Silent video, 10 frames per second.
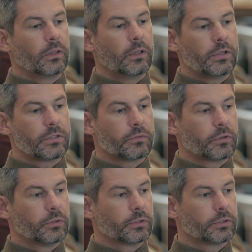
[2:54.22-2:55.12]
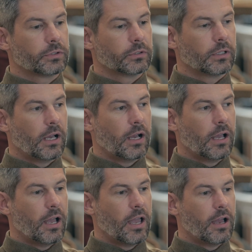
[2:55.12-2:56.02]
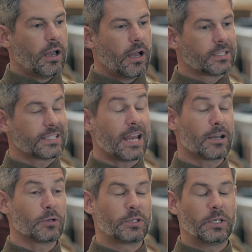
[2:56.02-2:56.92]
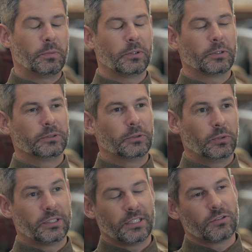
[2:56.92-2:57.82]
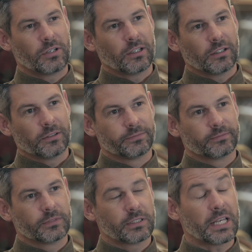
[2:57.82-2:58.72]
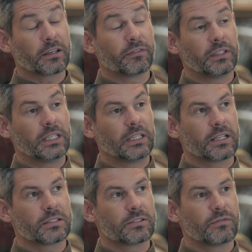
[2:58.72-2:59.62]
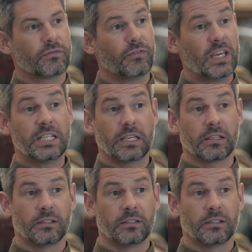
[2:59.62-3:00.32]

There is, of course, a stereotypical whisky drinker. Thankfully, that's fading.